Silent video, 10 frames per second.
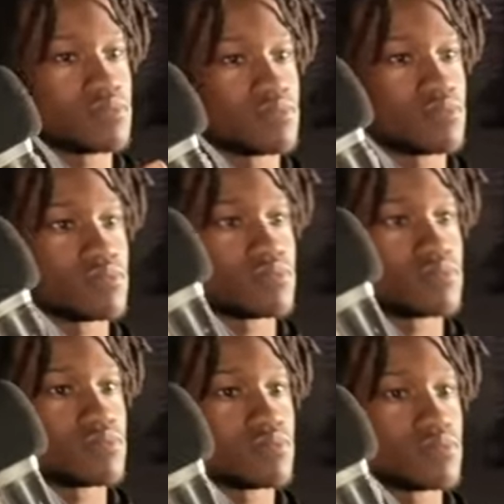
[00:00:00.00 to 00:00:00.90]

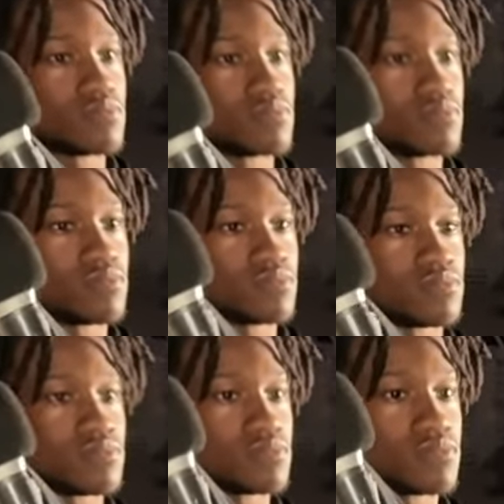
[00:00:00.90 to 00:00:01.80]

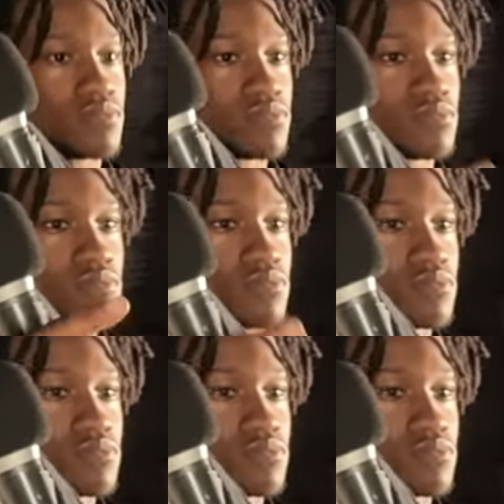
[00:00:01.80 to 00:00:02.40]
(not speaking)